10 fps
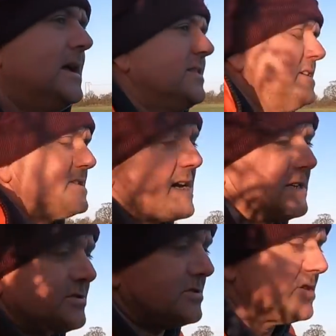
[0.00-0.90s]
this
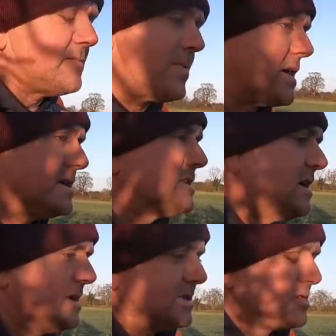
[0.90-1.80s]
nitrogen price.
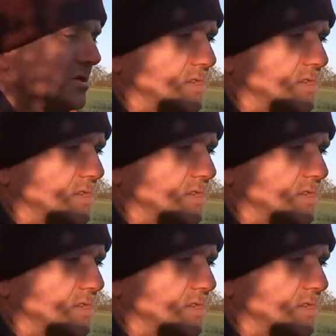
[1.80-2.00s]
It's not